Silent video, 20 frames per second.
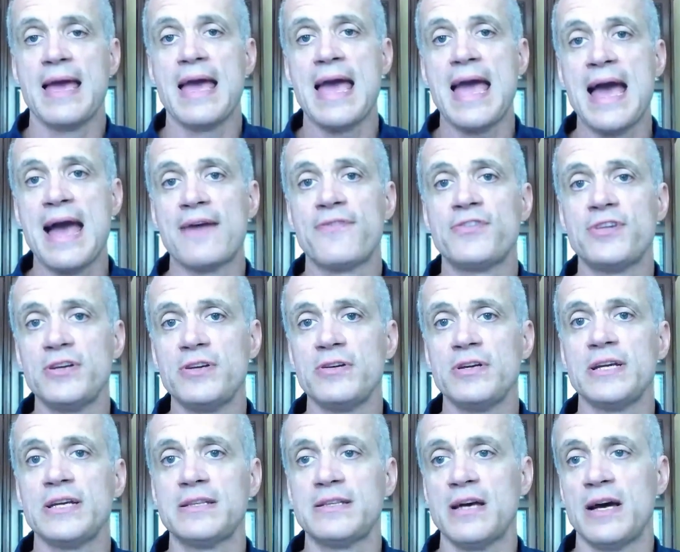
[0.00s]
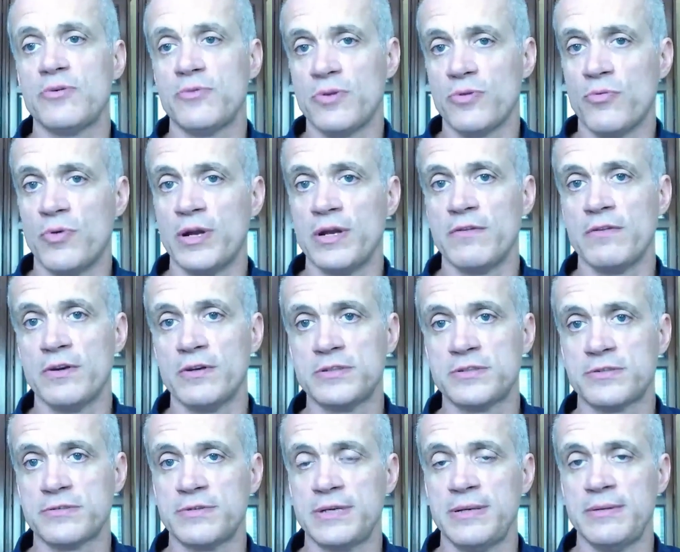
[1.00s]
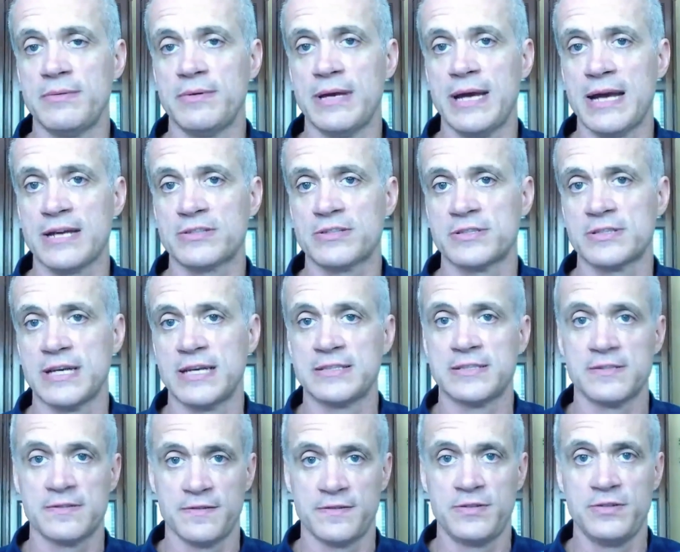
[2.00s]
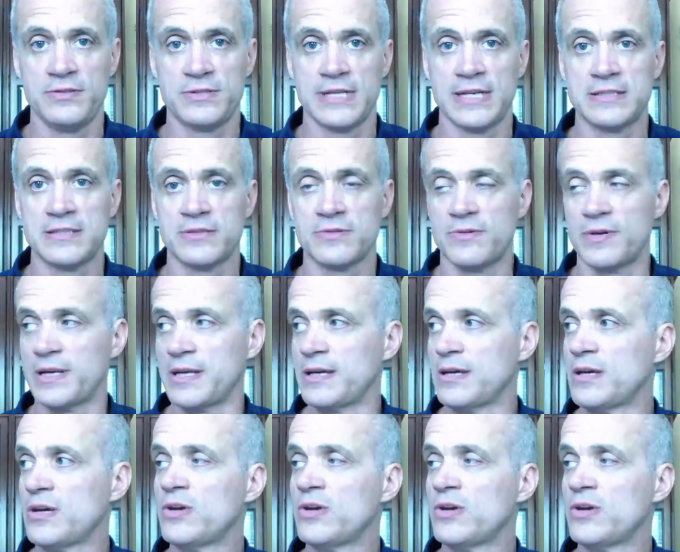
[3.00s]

After you get done with one of those three exercises of two sets of 20,